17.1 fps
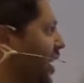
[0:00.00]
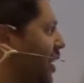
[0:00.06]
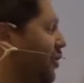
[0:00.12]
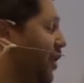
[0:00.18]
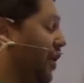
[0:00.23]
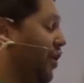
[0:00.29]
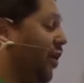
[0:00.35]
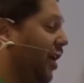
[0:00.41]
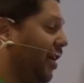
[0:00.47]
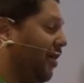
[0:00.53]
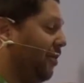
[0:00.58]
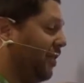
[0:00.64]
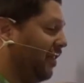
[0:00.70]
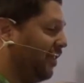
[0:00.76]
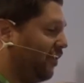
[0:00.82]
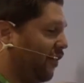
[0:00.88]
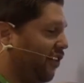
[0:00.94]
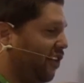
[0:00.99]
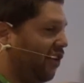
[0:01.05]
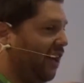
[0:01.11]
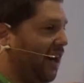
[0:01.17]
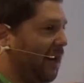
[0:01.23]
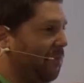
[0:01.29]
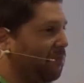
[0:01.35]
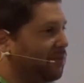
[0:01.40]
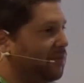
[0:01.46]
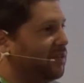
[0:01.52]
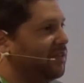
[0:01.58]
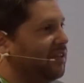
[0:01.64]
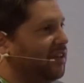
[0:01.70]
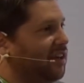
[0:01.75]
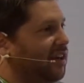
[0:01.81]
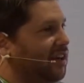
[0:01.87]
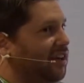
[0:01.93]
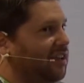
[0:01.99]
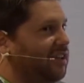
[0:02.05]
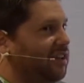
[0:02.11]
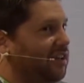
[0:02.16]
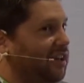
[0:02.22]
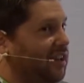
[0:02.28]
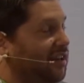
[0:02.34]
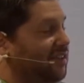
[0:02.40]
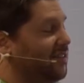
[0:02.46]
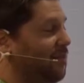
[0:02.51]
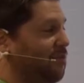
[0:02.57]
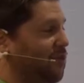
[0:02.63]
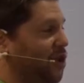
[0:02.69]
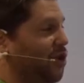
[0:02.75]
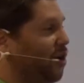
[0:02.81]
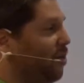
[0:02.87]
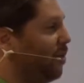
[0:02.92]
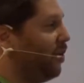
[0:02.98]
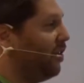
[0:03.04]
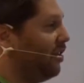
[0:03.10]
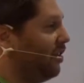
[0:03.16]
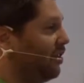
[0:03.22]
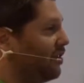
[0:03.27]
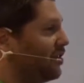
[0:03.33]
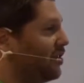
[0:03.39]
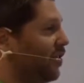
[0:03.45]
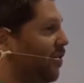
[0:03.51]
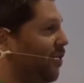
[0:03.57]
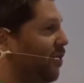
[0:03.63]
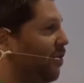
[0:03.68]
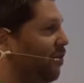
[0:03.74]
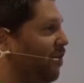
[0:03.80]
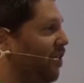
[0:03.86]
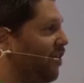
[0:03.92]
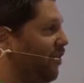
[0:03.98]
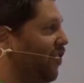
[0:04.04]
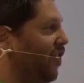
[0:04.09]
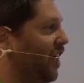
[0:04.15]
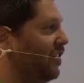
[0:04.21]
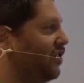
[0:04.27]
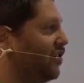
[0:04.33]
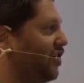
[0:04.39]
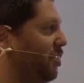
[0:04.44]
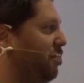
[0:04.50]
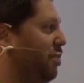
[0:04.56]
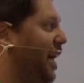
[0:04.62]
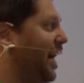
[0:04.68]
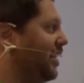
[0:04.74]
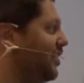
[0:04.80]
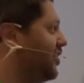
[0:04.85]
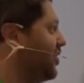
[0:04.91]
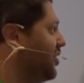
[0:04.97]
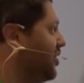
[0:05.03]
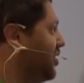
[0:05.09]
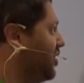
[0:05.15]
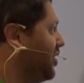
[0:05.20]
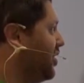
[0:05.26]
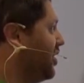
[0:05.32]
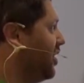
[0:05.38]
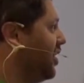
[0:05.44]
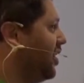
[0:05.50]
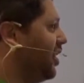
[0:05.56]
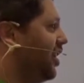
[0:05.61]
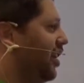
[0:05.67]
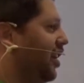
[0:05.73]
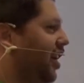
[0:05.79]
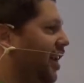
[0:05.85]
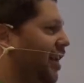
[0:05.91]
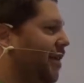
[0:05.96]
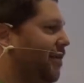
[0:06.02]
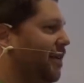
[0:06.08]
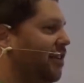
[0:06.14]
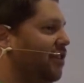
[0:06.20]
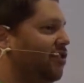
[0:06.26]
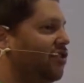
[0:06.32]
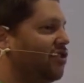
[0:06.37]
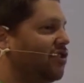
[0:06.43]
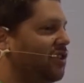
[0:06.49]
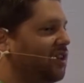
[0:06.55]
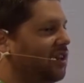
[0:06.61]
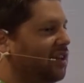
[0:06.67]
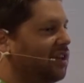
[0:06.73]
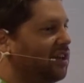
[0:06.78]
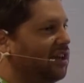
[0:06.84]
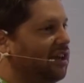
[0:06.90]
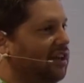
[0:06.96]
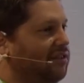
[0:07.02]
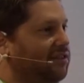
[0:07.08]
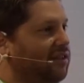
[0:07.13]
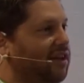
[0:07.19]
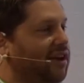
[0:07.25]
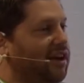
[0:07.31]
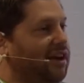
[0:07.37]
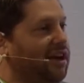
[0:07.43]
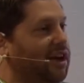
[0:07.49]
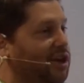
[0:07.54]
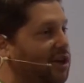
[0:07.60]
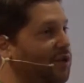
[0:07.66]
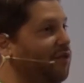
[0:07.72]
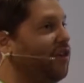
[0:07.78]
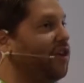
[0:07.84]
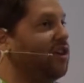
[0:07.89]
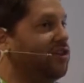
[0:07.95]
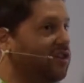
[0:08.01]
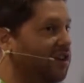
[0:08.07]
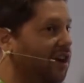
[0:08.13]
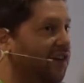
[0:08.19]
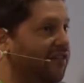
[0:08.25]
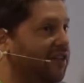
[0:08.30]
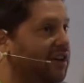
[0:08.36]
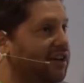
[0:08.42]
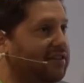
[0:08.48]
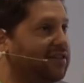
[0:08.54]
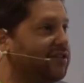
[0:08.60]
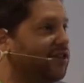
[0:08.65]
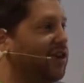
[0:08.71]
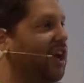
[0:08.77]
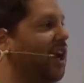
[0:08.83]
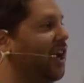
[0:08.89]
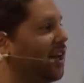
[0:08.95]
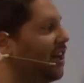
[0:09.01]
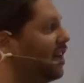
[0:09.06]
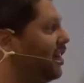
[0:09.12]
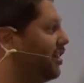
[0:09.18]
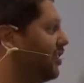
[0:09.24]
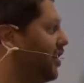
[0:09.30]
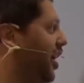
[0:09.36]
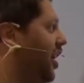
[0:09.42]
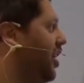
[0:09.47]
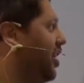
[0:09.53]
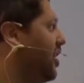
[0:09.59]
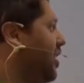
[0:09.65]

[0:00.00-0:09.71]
requirements for your app. It is immutable, so if you actually patch an image, it's a new version of it is created. Okay,